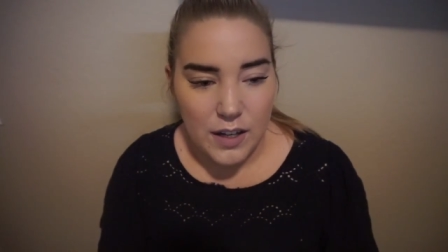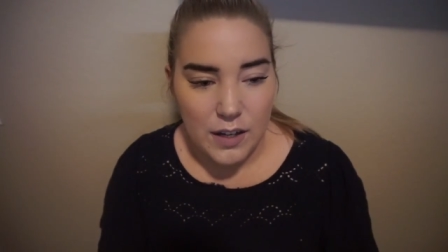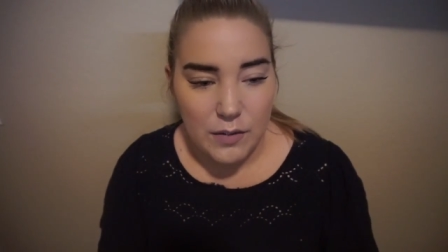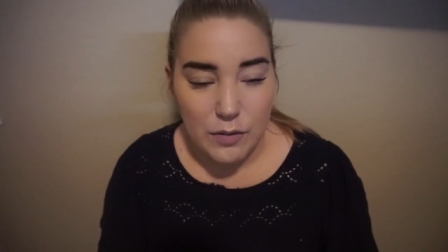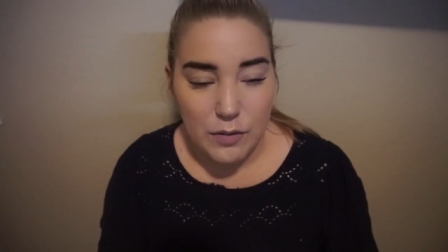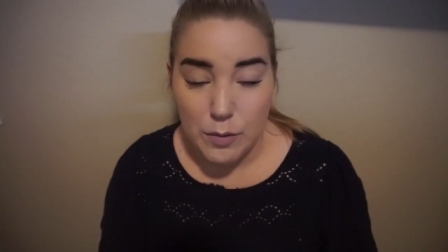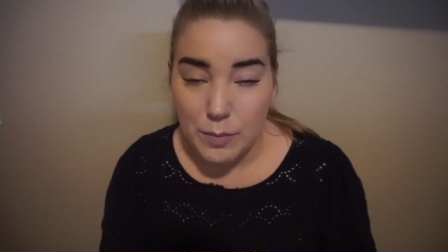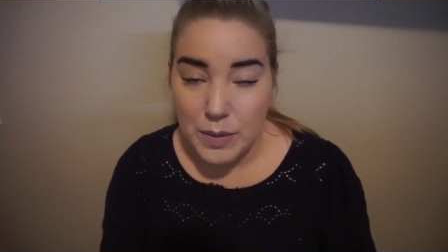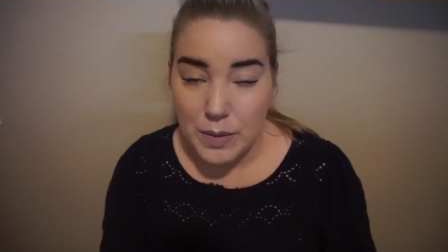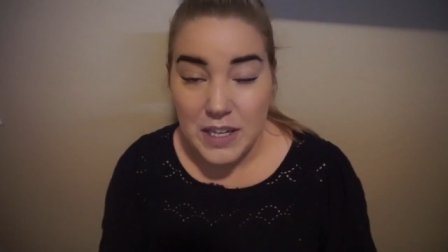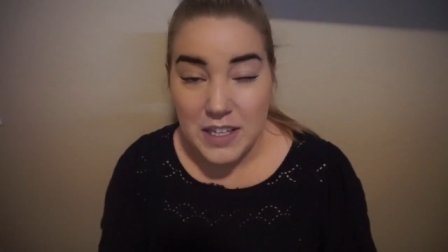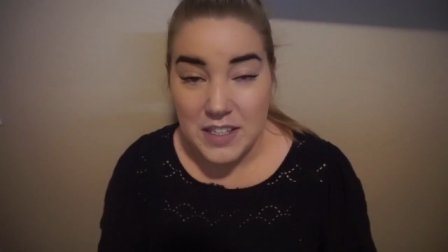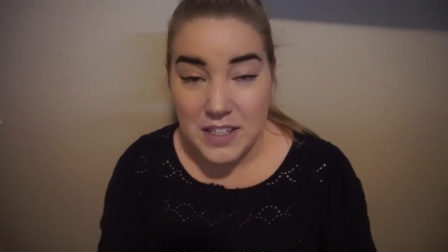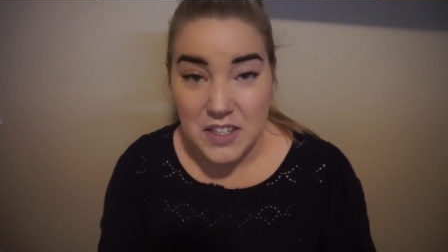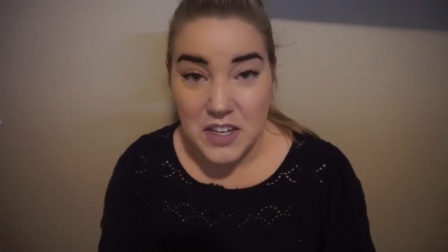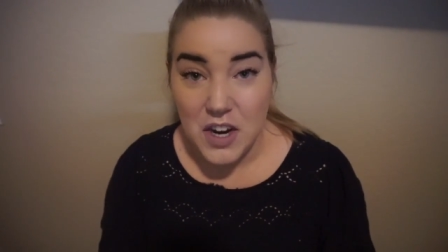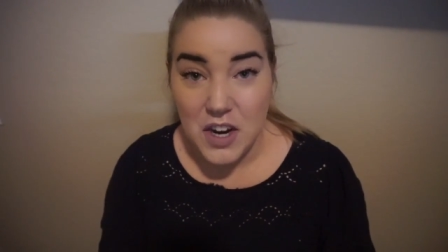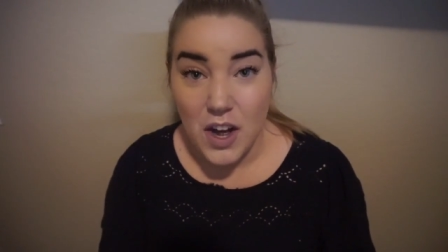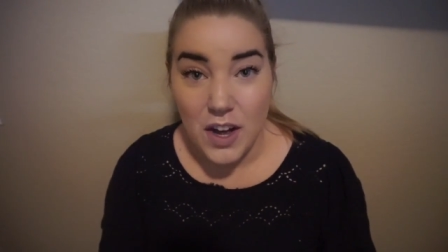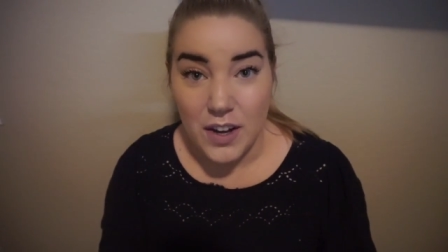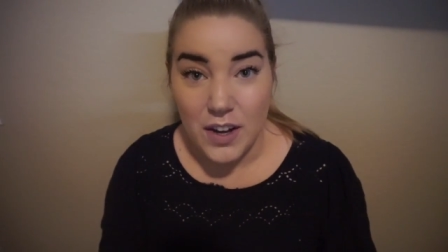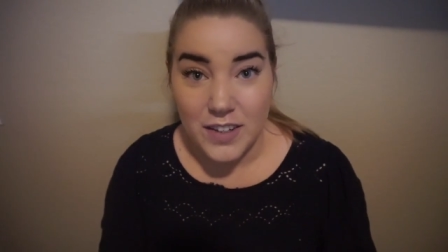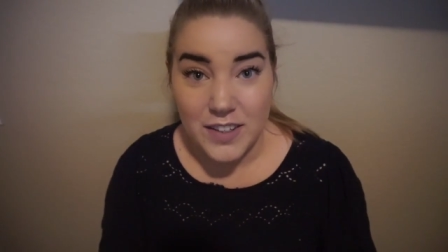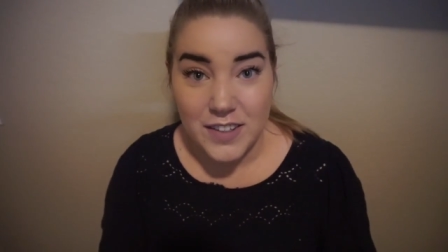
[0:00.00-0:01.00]
for me, it's
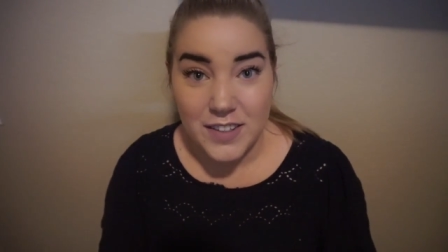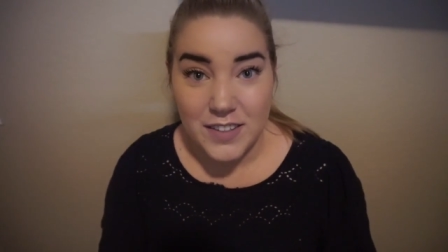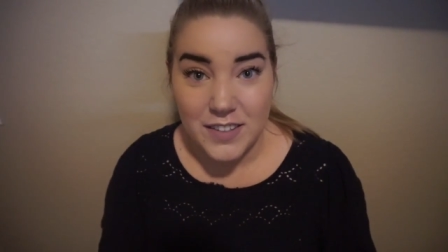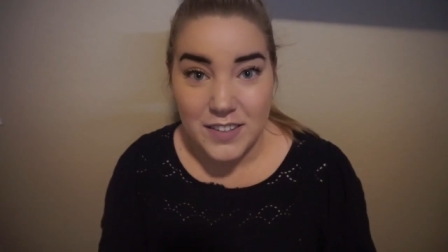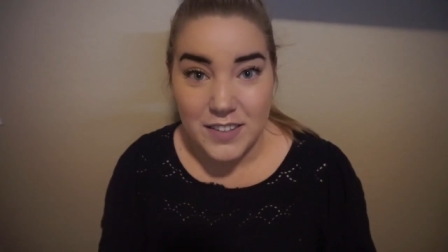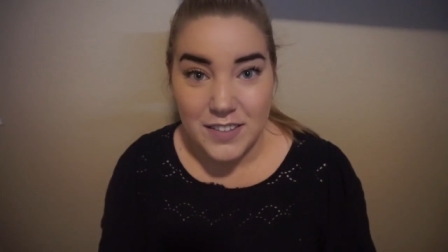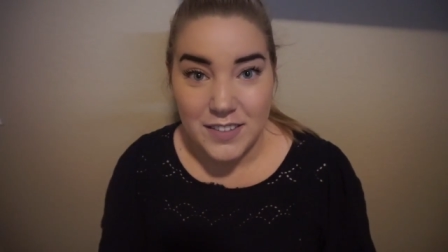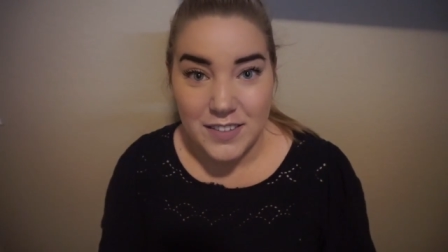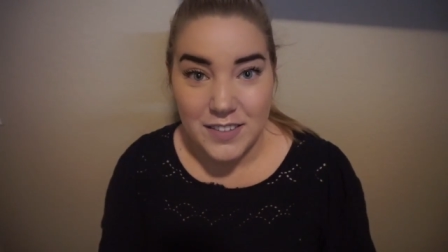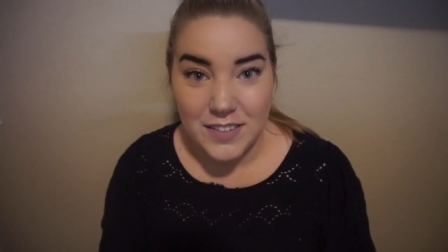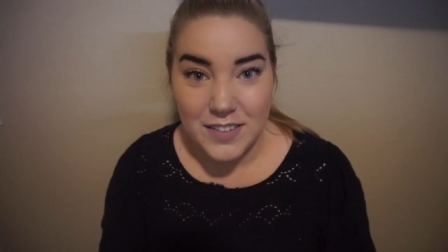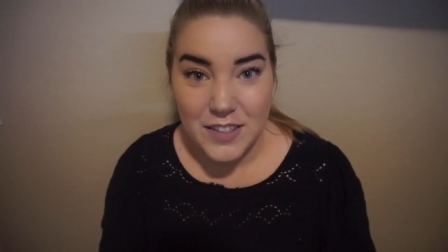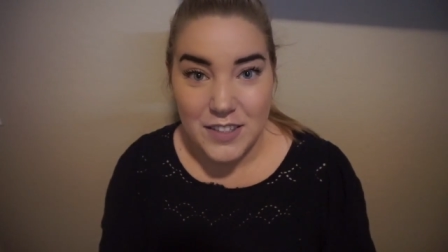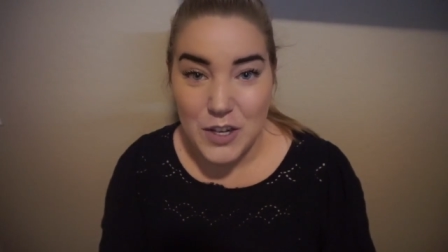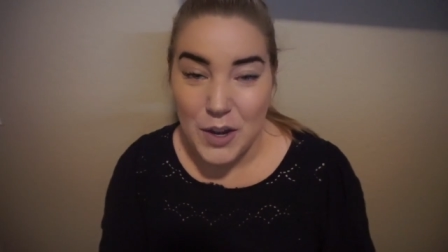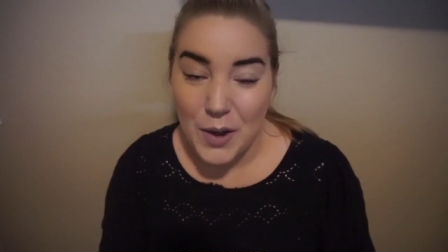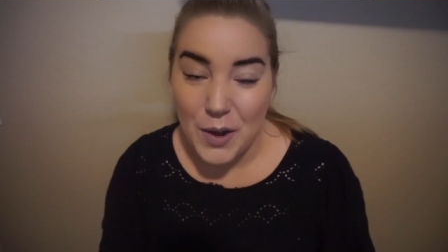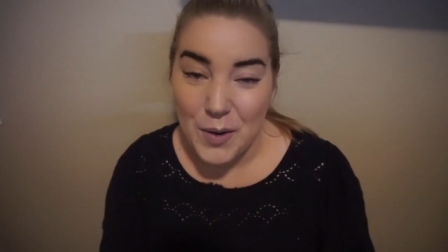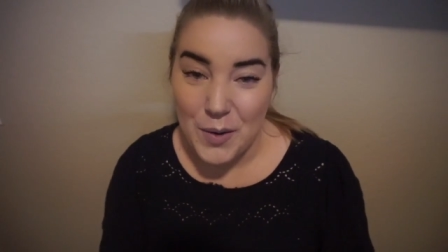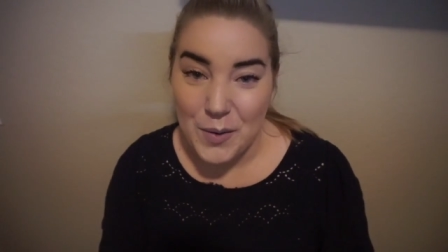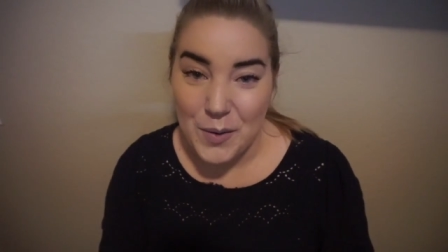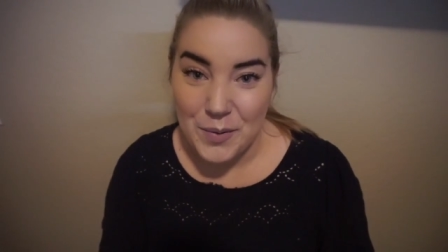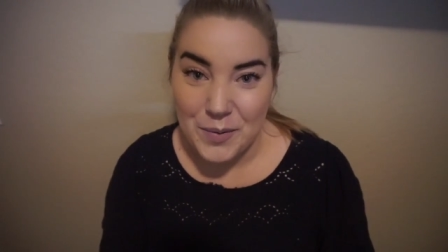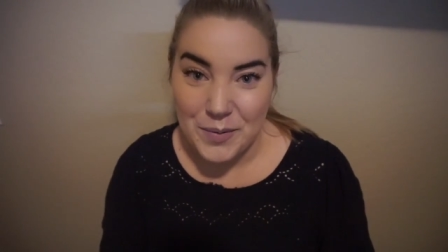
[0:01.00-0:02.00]
not.
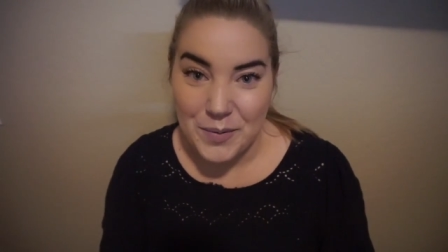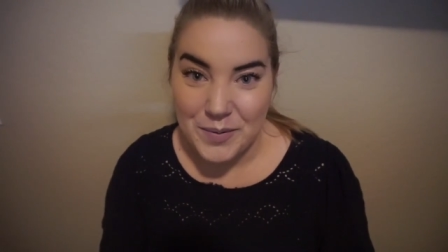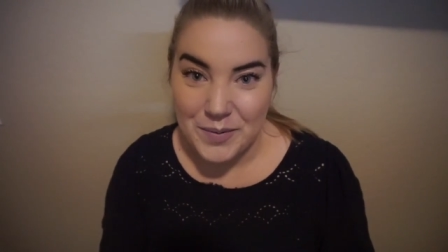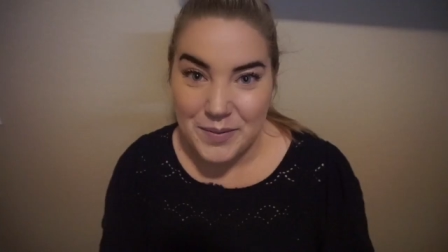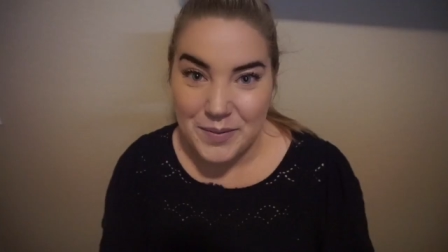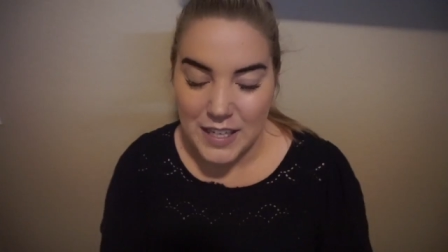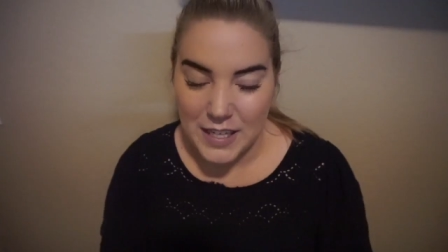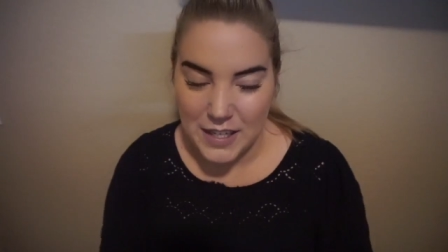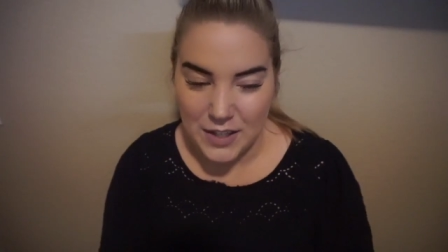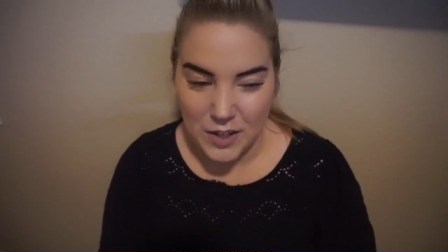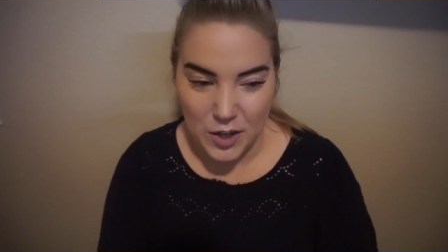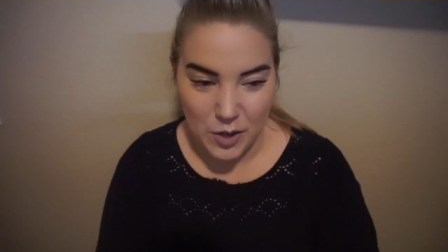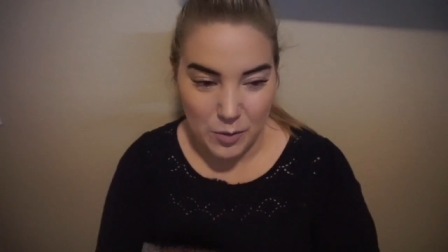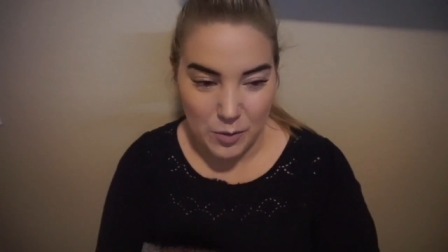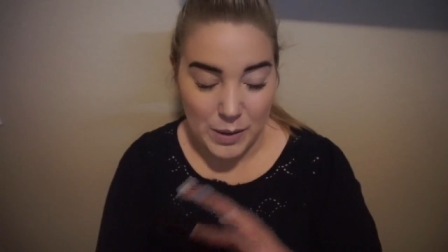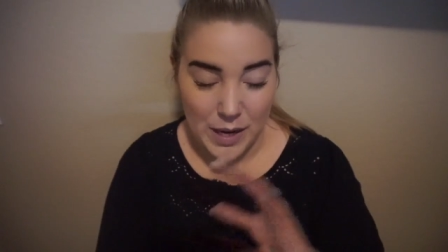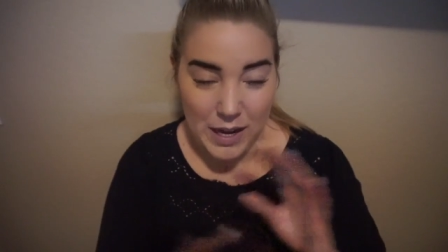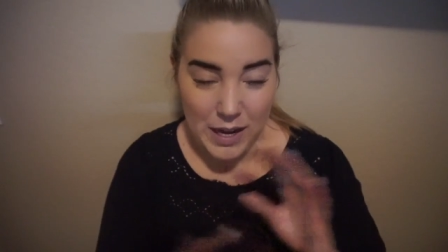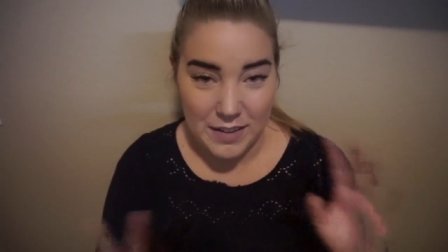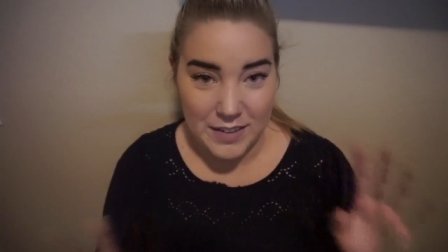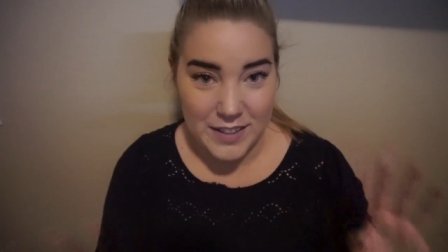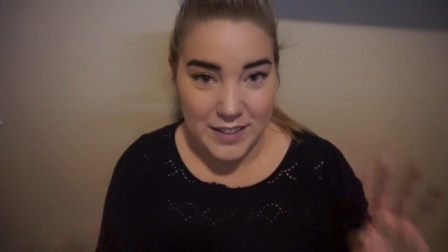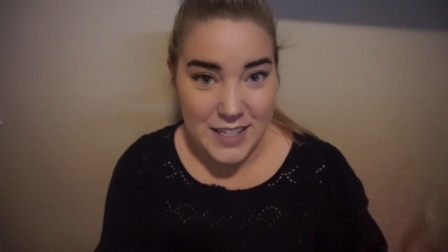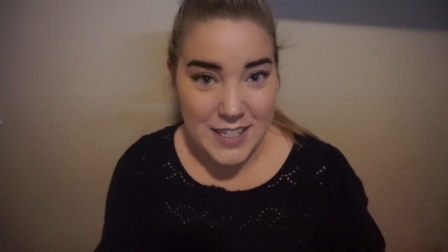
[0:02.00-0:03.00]
So in all
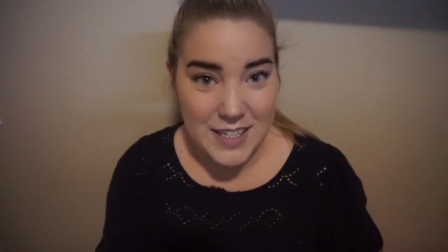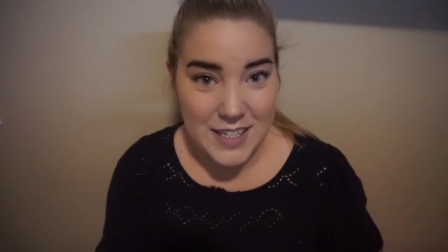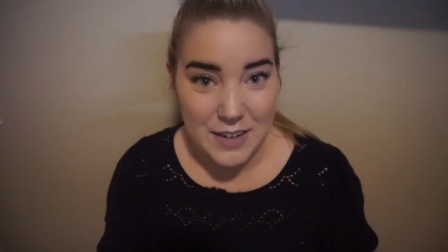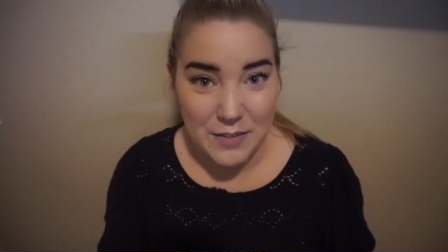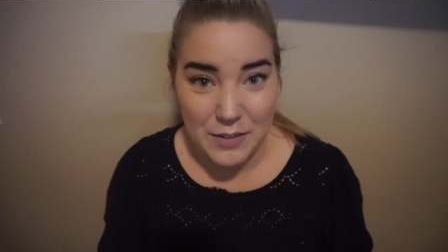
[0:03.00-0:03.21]
realities,